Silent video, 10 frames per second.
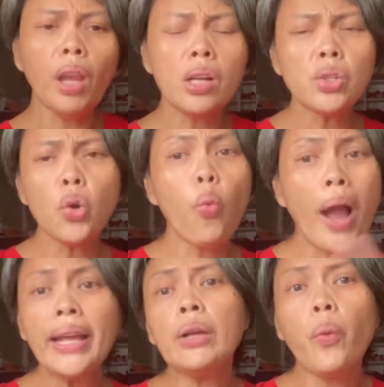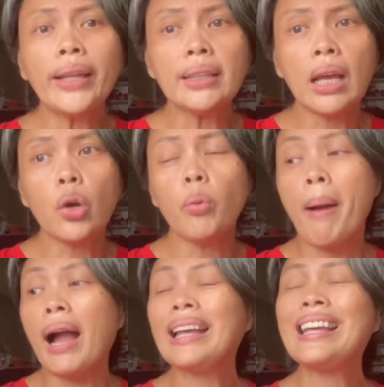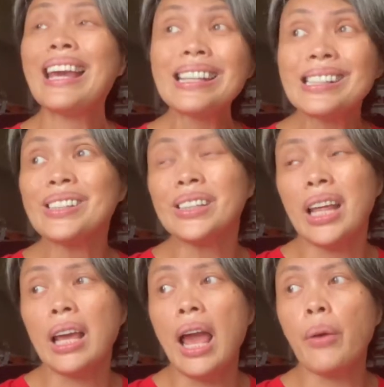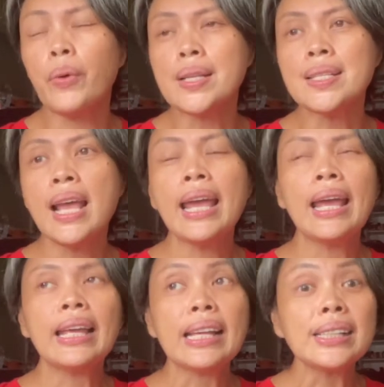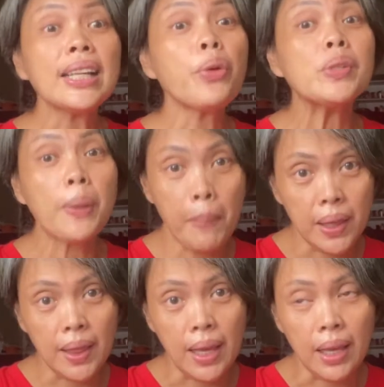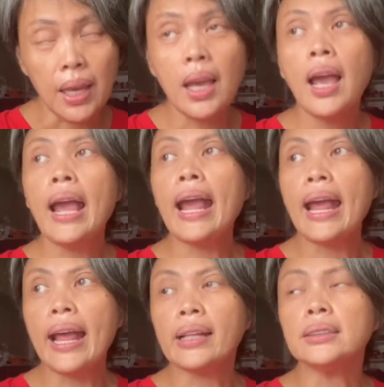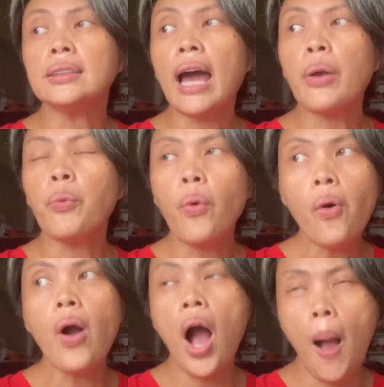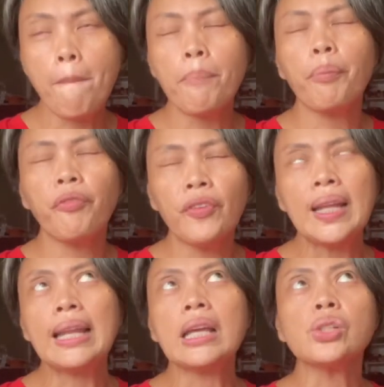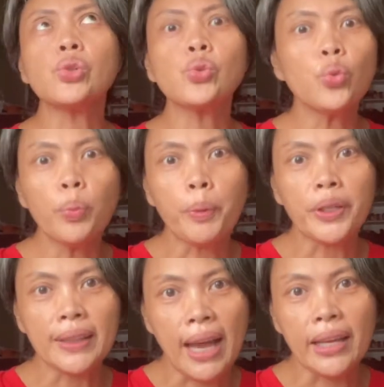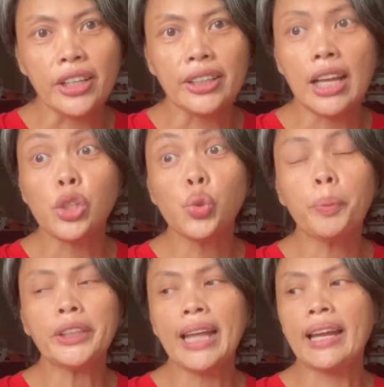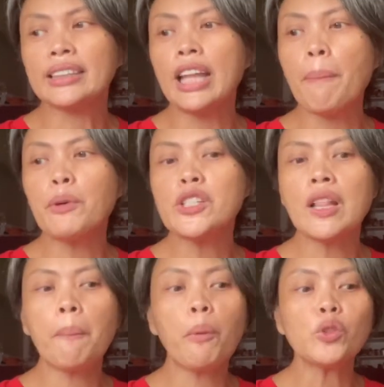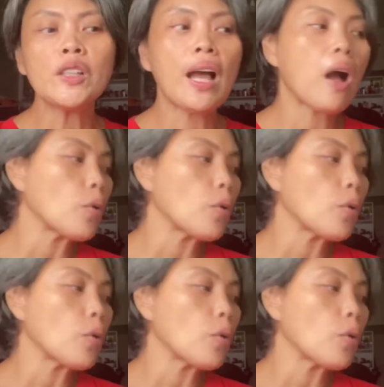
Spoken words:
So why did I go back? Yesterday was a Monday and I woke up feeling super tired. Like super tired. Tapos nagpost lang